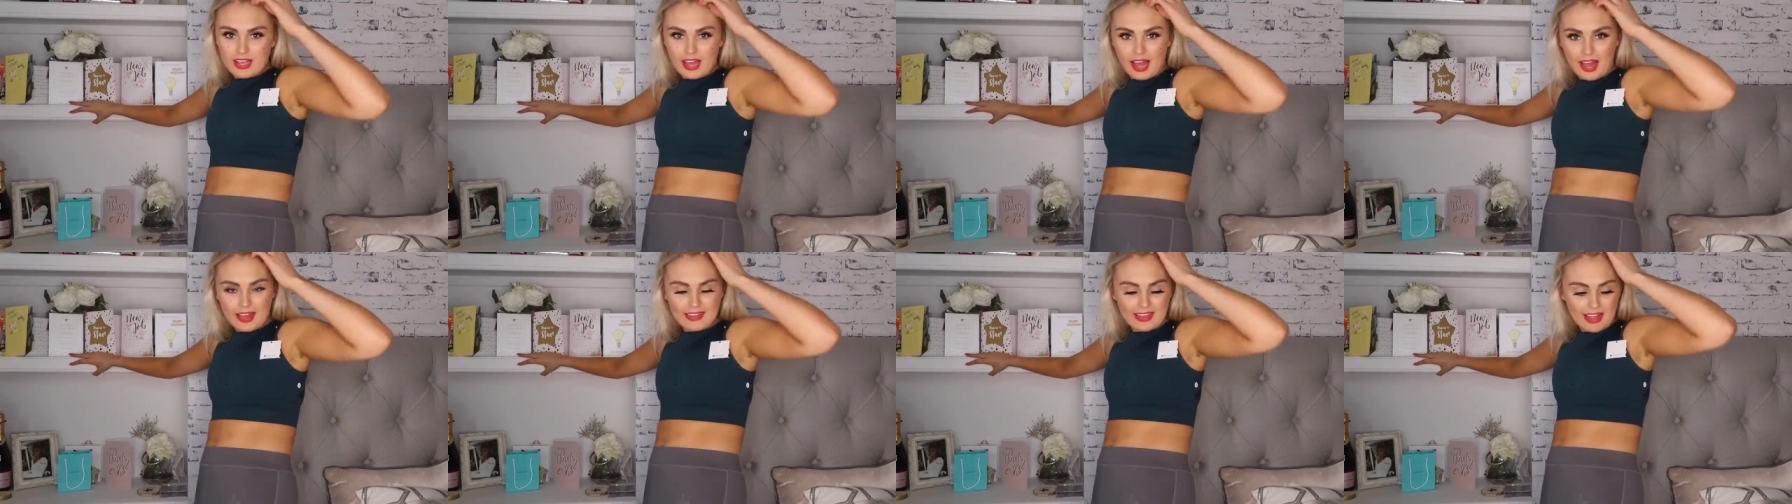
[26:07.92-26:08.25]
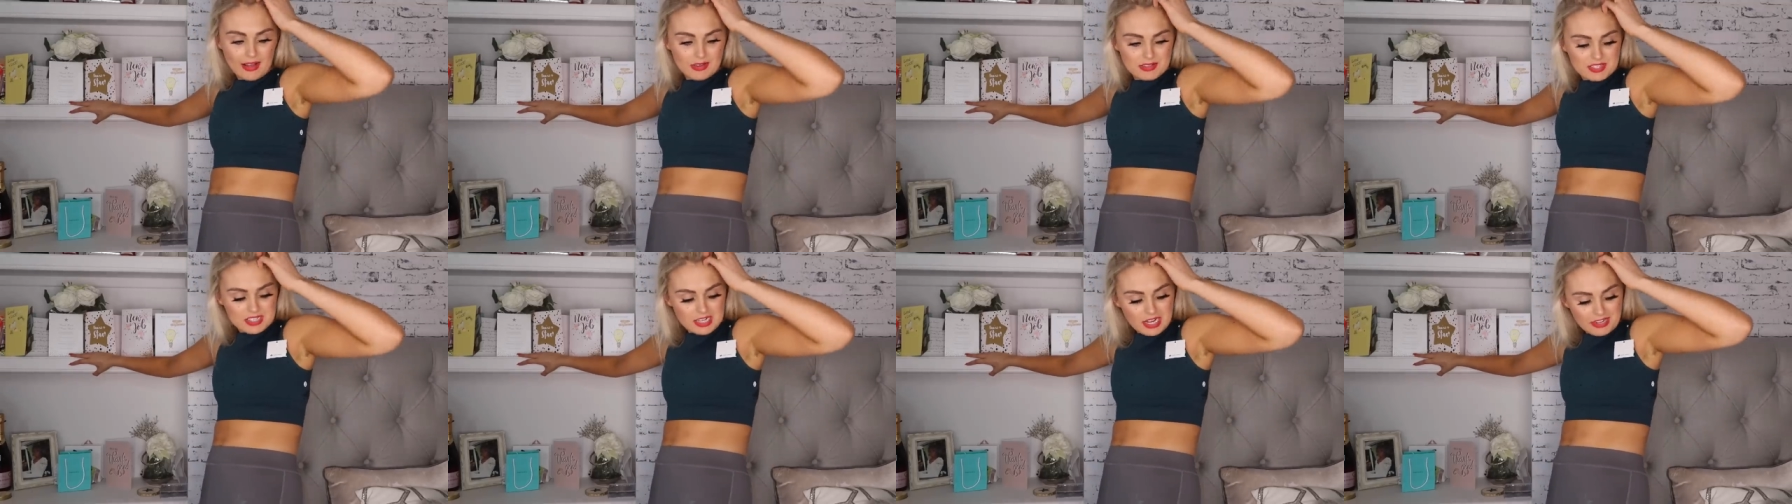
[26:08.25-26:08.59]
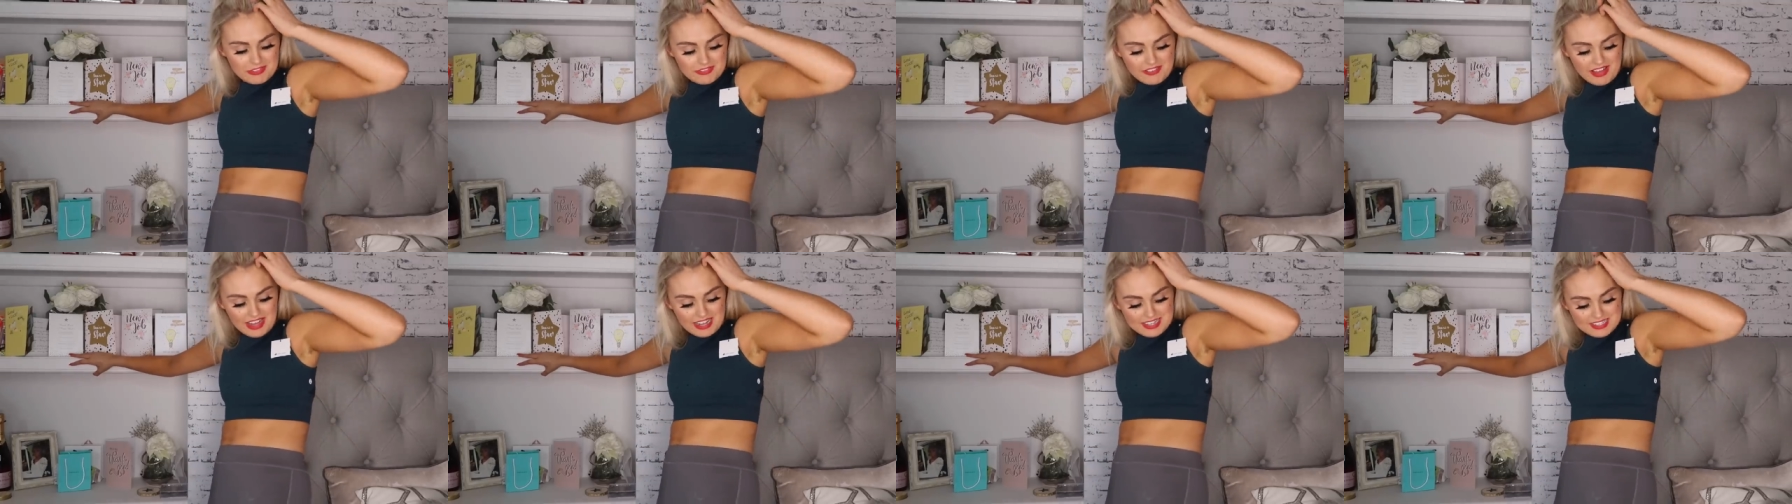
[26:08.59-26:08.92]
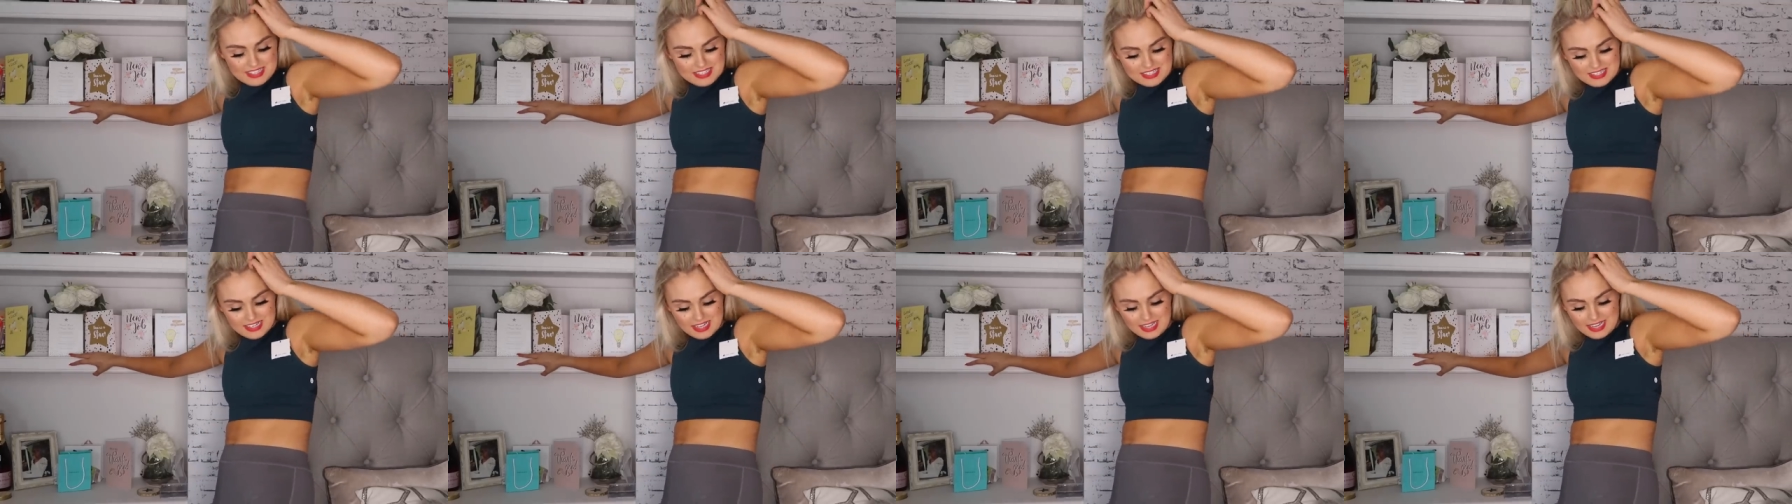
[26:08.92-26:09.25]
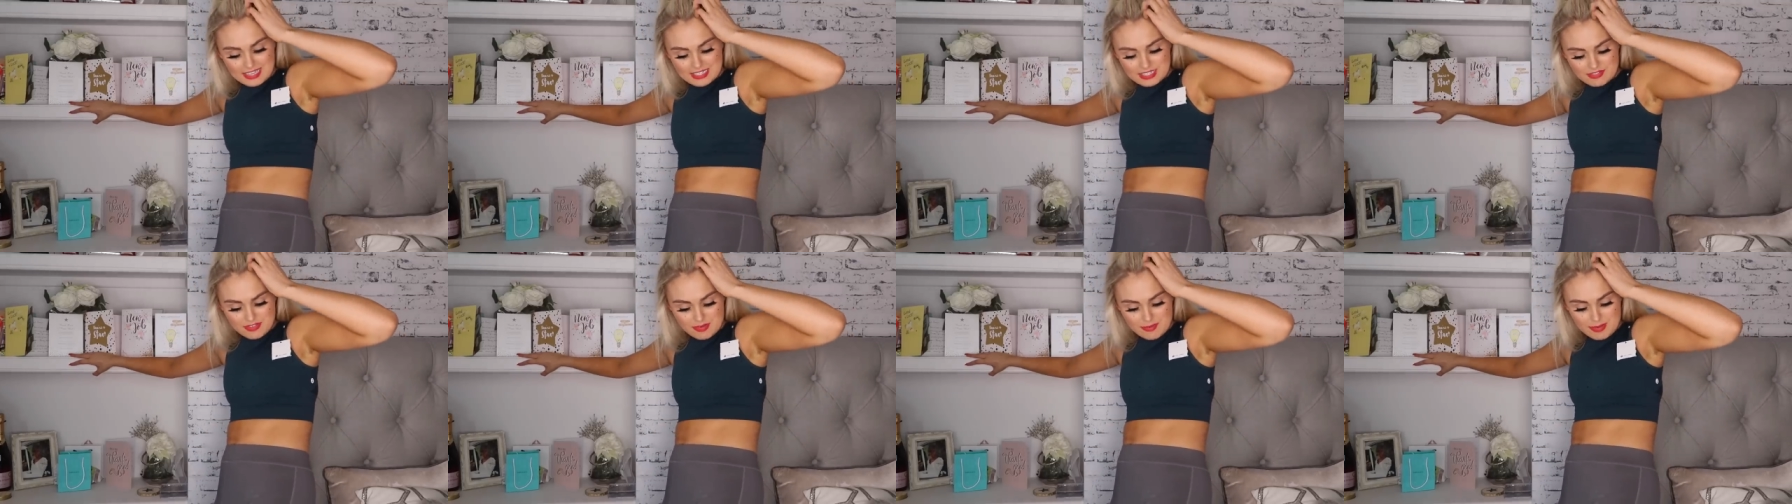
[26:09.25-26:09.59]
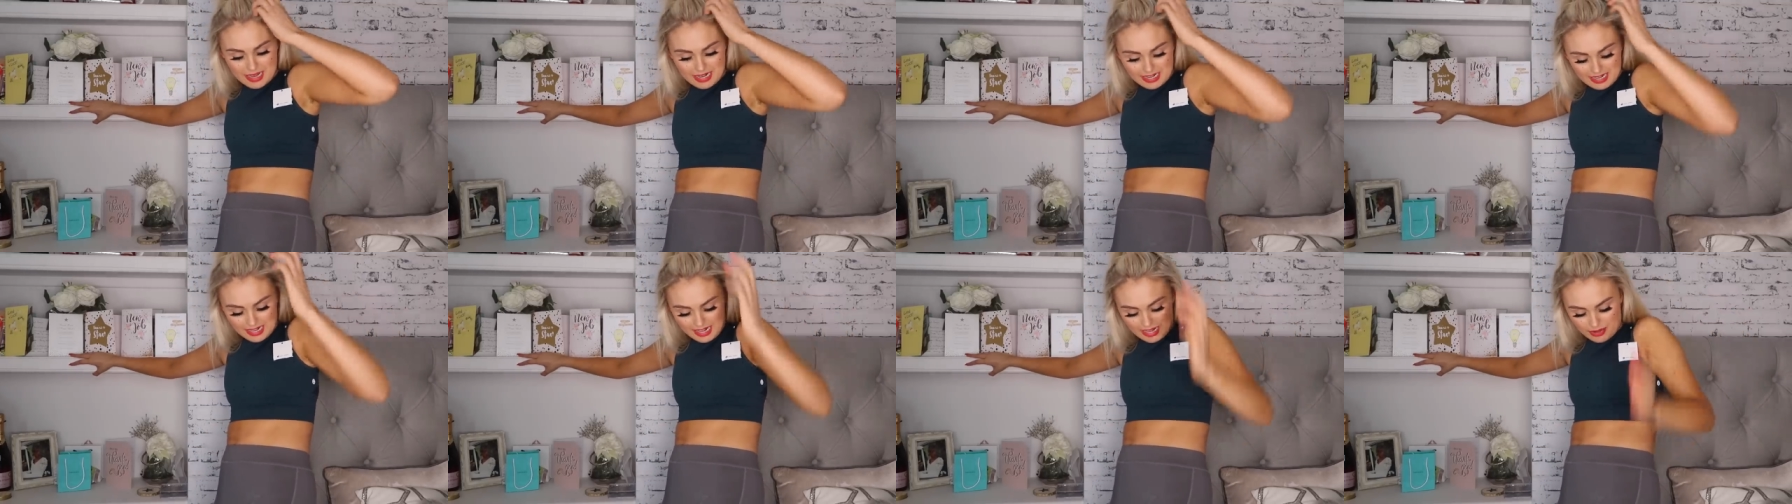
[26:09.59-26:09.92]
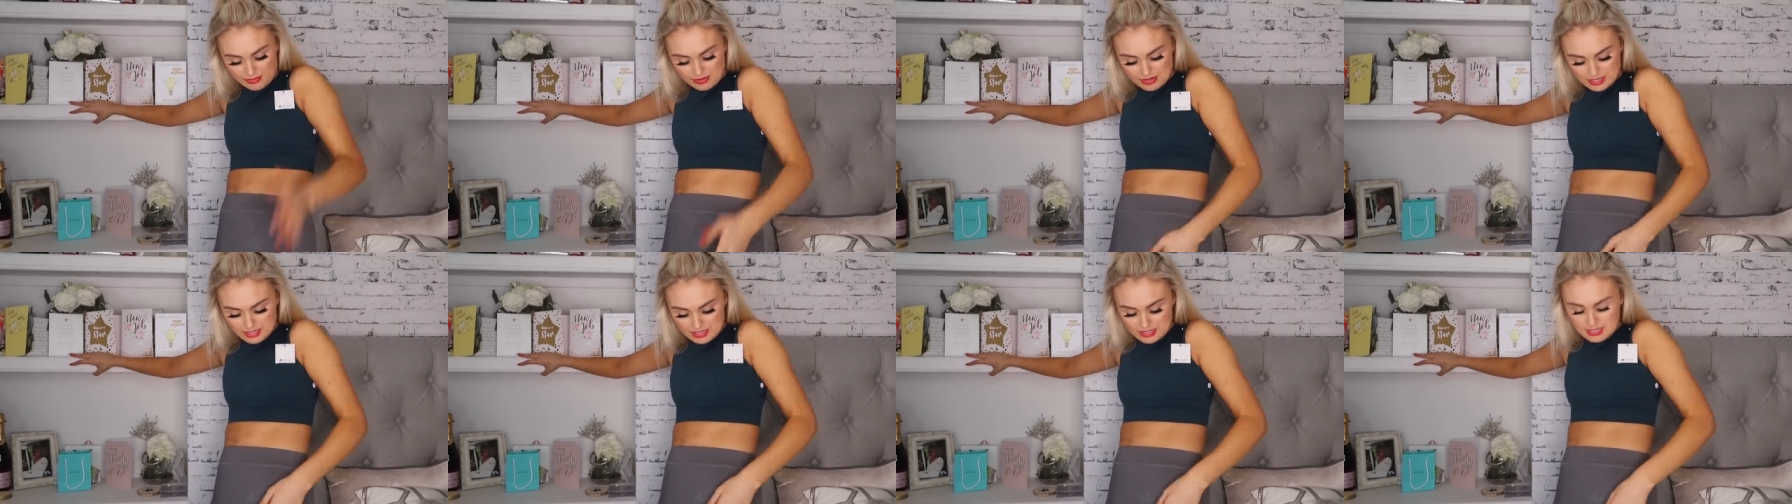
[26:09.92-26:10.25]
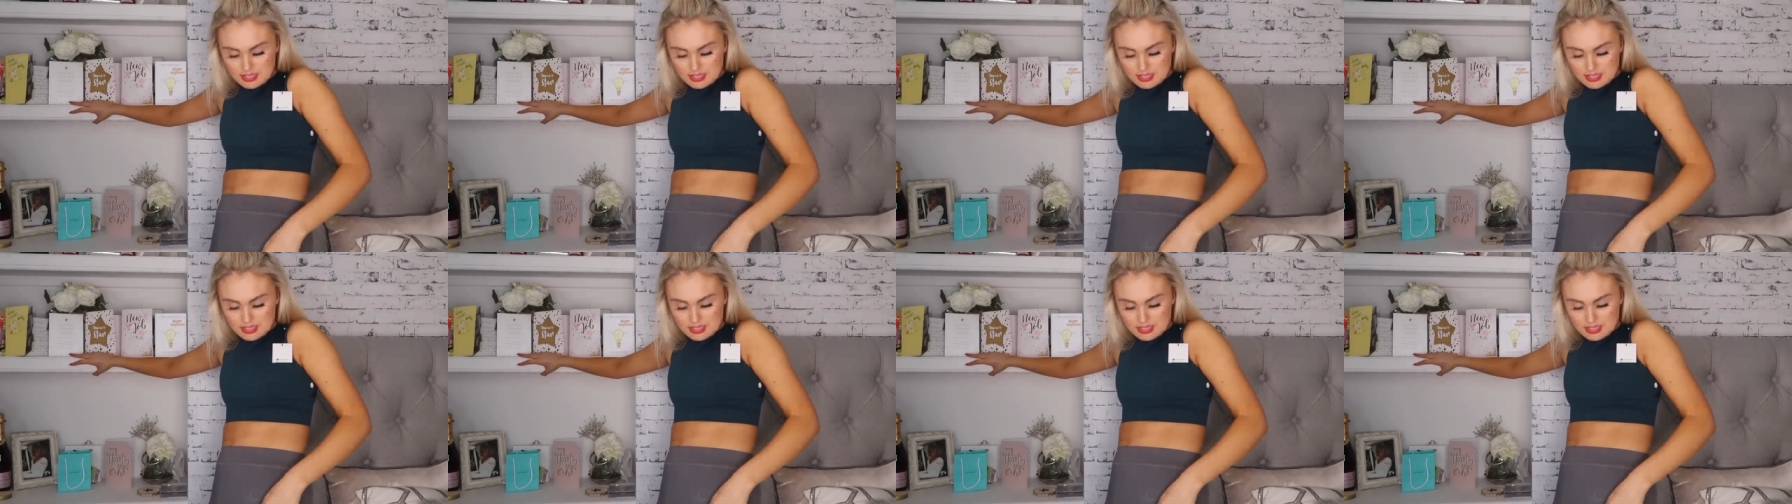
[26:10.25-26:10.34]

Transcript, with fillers: okay, that was enough of exercise for me now.